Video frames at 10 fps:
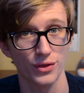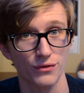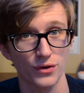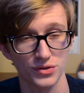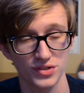the
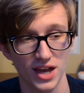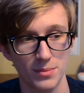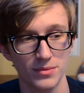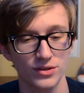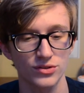first
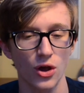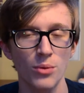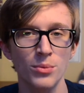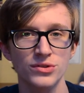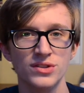time. There's
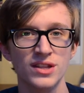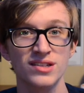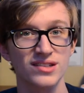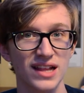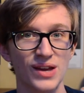almost
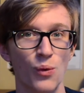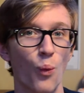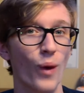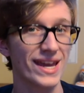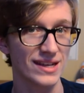this like
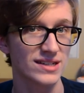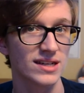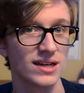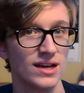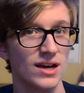weight
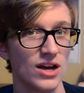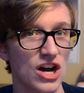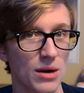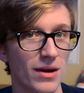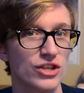
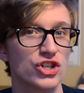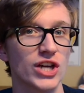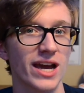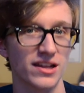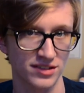on my
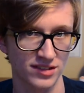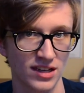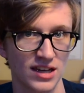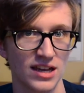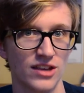chest
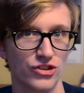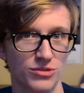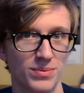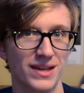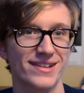
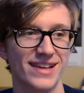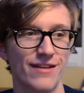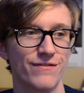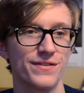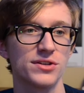just because I
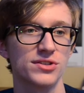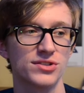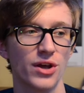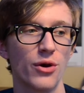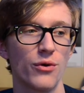feel
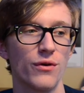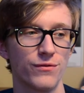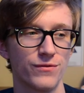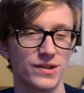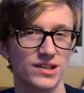so
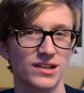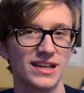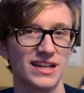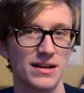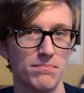
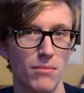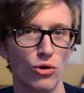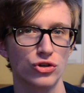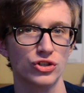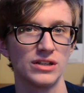physically and
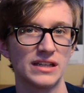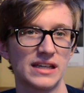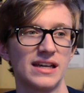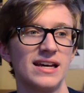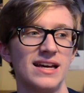
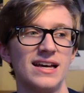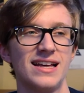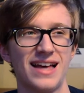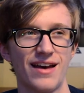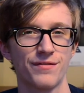emotionally
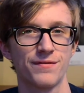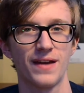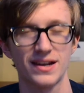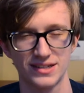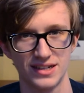
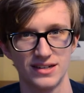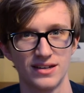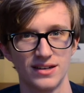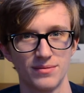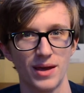affected
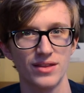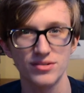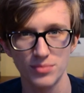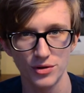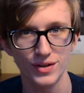by
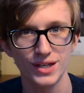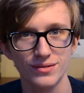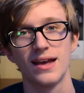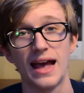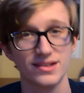this movie.
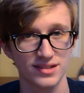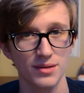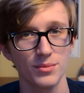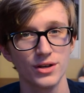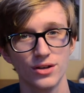As
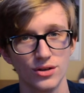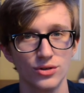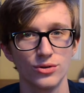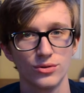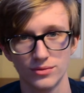someone
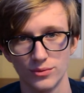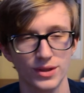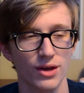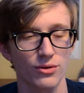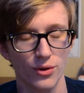who,
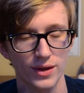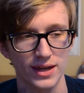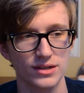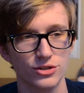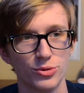without going
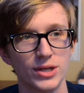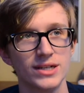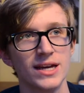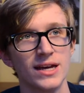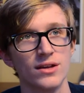into it,
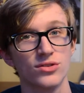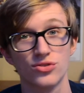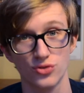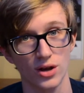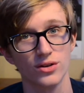
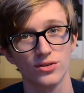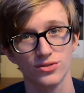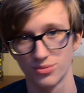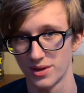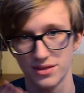
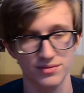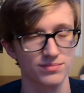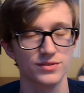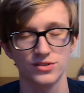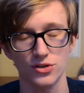struggles with
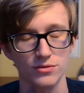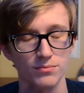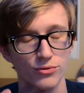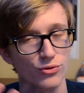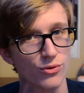
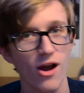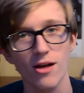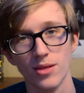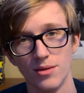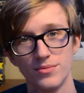certain
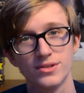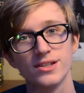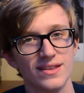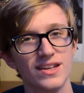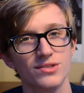problems,
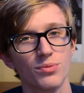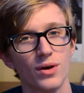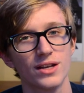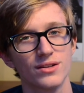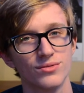this
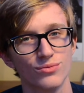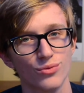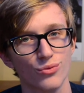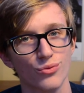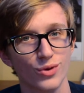one
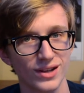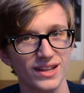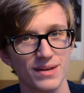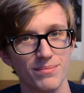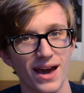
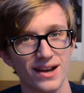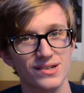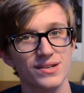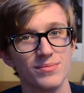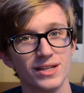really
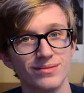impacted me.